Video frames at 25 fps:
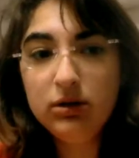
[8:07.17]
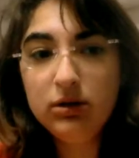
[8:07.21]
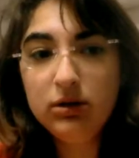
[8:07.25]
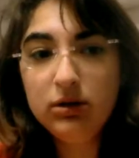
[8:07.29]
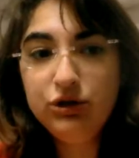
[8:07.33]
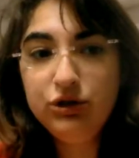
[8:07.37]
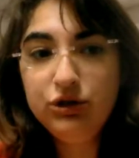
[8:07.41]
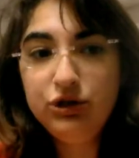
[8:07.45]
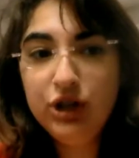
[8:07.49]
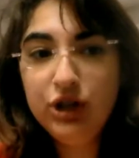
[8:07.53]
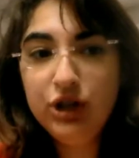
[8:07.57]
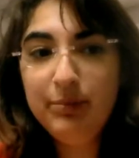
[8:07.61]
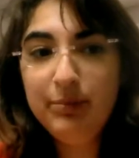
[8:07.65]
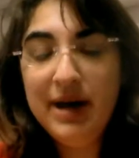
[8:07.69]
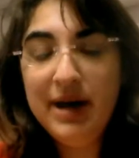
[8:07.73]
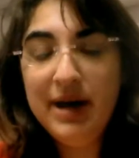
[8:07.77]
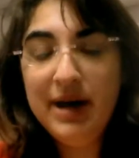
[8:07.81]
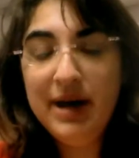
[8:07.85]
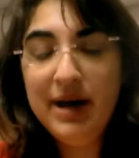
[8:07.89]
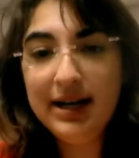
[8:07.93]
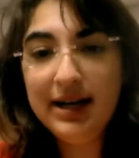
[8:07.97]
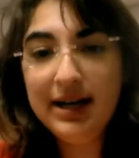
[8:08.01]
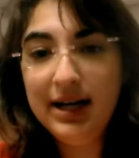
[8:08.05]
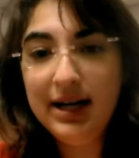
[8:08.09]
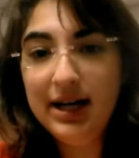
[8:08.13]
jump
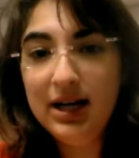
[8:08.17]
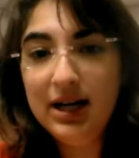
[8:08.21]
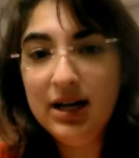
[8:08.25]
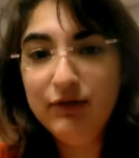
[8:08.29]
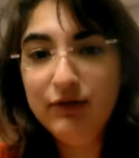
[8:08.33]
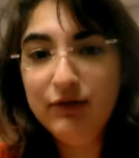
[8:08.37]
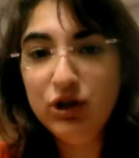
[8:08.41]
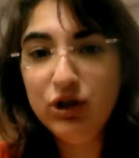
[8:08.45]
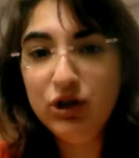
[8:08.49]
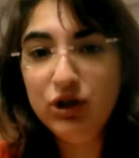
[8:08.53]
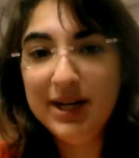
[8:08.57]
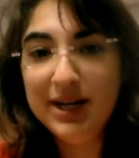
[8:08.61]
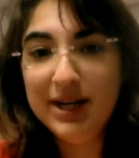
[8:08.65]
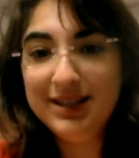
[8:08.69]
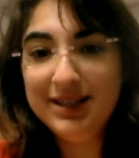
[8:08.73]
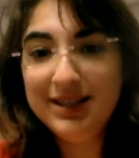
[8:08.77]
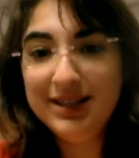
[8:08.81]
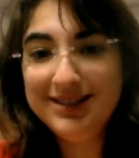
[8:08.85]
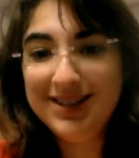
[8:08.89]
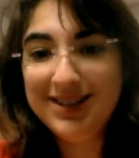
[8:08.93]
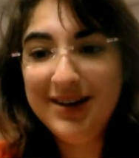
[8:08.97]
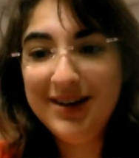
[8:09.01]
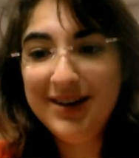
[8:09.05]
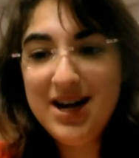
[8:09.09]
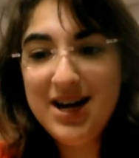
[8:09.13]
back in a few minutes, all
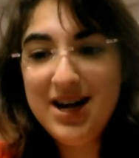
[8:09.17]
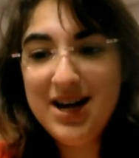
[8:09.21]
right?